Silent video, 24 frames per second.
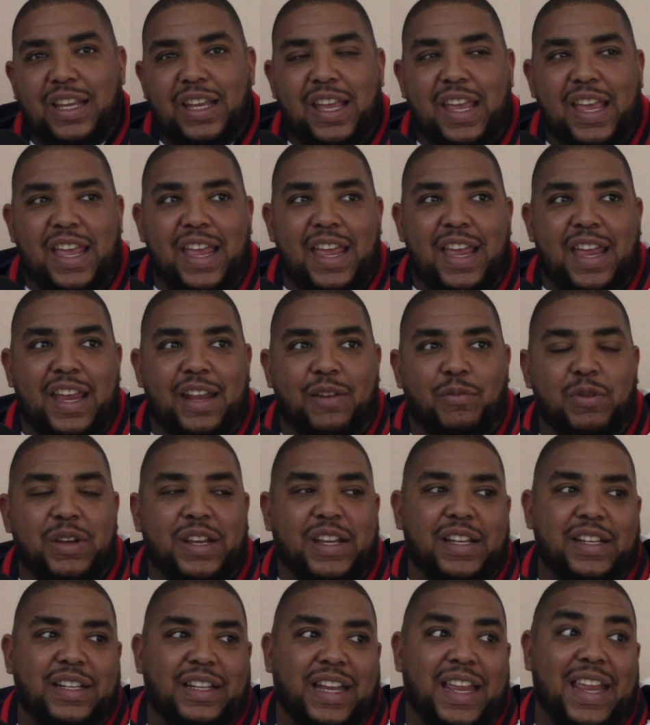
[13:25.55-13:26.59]
And we
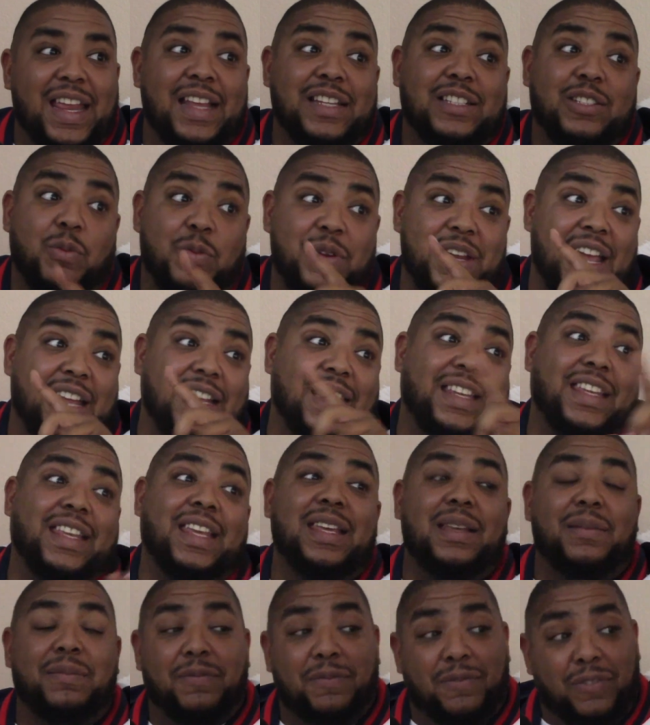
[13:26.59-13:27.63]
couldn't land, so we had to
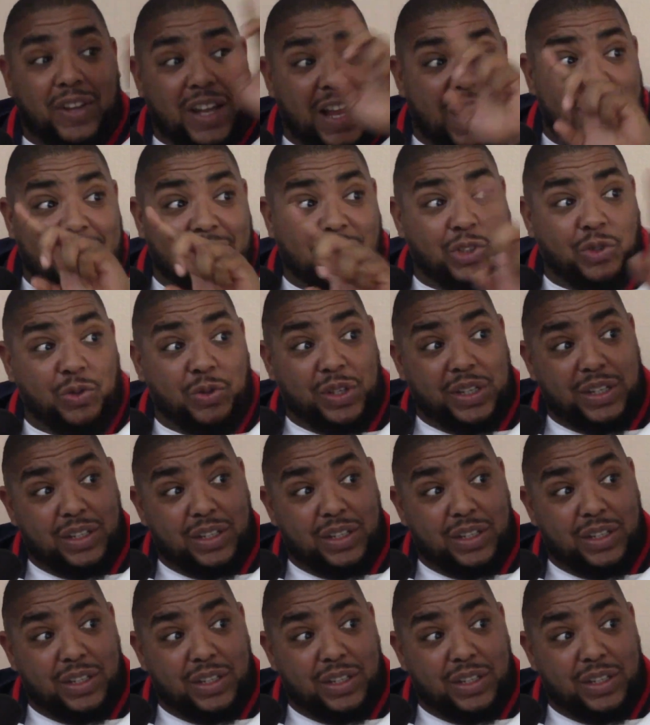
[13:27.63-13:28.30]
keep flying through it.